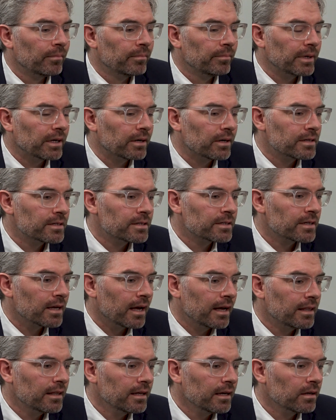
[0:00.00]
Because
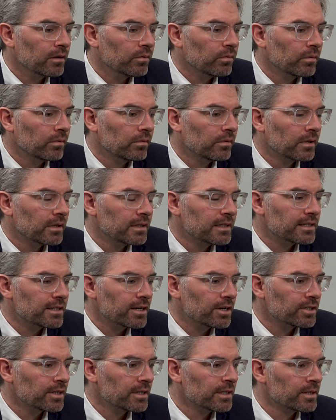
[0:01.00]
I think the
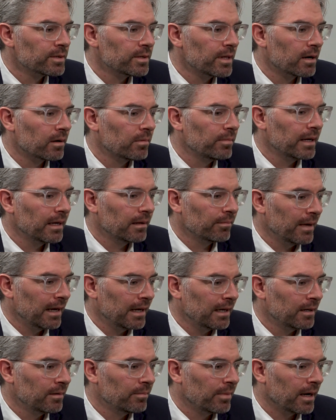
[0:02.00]
decisions that are being
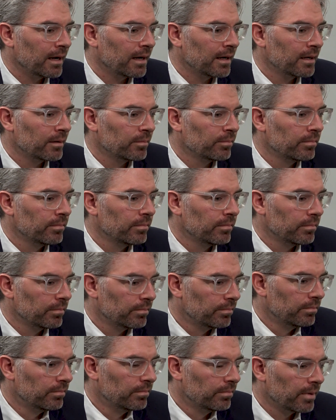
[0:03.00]
made by
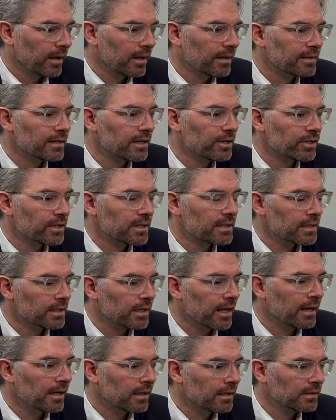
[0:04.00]
politicians
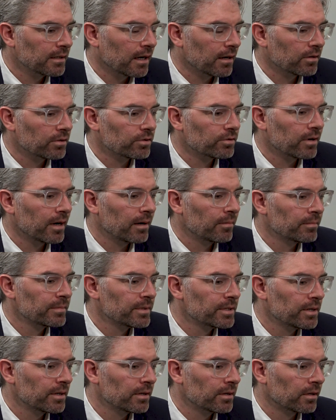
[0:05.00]
like Donald Trump
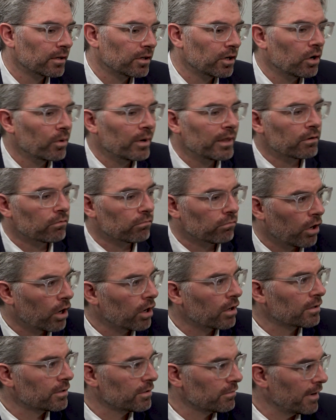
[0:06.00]
to go in the
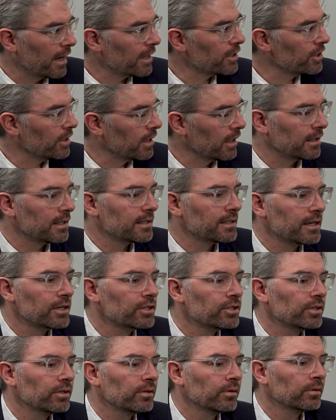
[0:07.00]
wrong direction on this
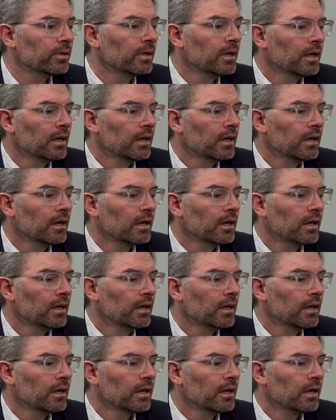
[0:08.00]
issue.